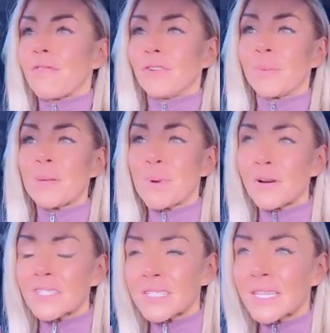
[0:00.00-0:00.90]
For me
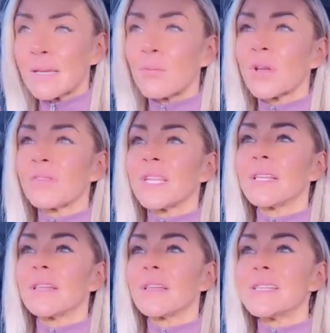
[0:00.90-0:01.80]
personally, one of
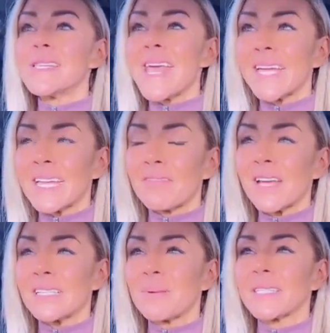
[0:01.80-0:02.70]
the negative
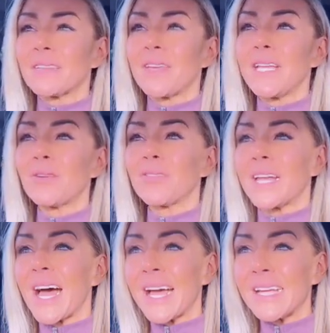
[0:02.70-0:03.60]
aspects of keto
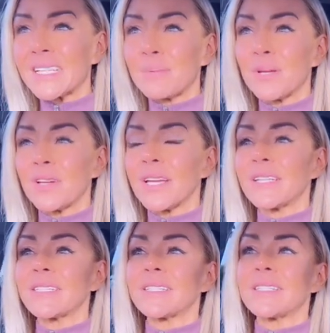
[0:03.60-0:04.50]
that I
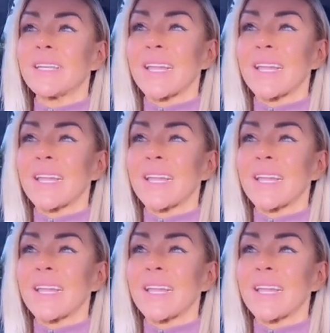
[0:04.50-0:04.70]
experienced,